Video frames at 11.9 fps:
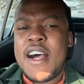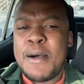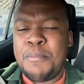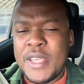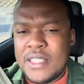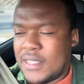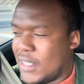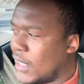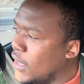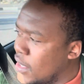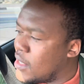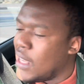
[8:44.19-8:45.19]

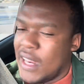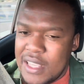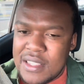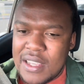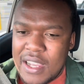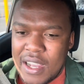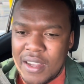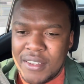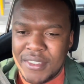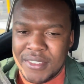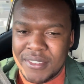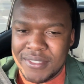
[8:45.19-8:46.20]
basically it's a lazy car.
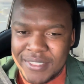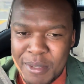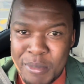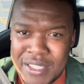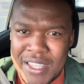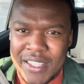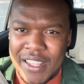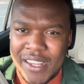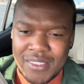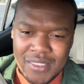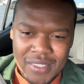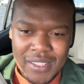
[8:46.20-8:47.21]
Let me say that
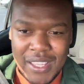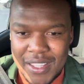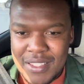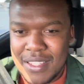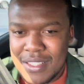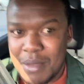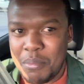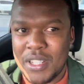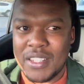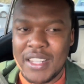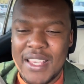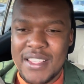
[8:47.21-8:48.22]
it's a
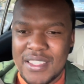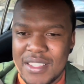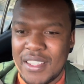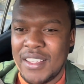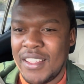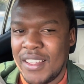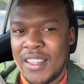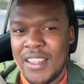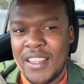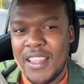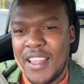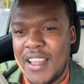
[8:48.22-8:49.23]
bit lazy.
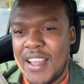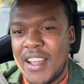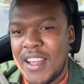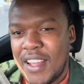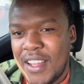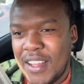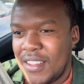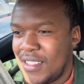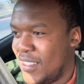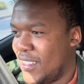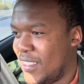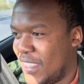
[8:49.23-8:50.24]

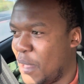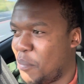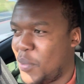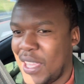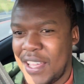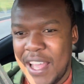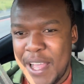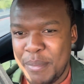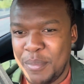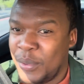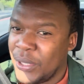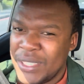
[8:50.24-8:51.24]
The pickup,
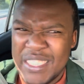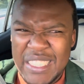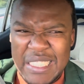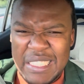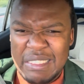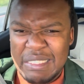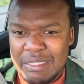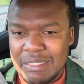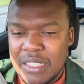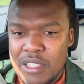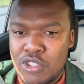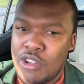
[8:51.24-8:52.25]

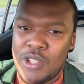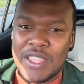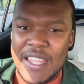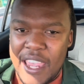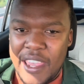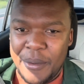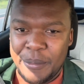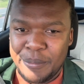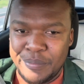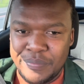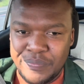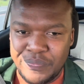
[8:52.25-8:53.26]
it's not there.
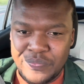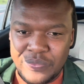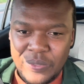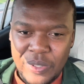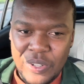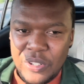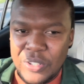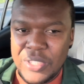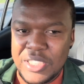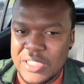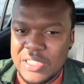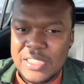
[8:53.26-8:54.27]
You
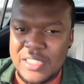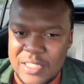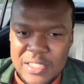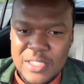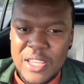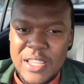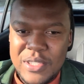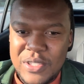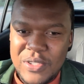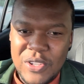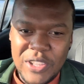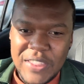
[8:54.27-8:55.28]
know, it's
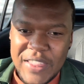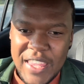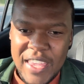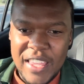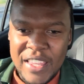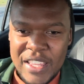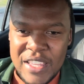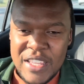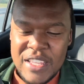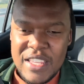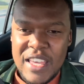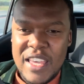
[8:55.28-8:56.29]
not there.
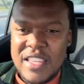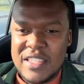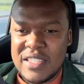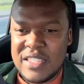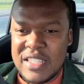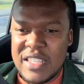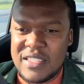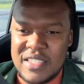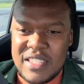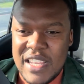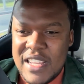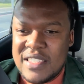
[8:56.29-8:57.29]
It's
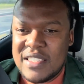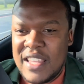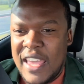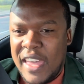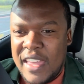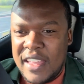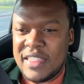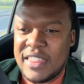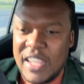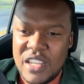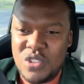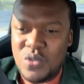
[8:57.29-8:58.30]
just a
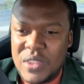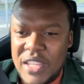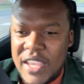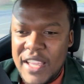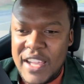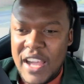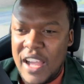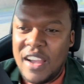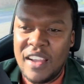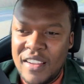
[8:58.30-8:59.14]
day-to-day car.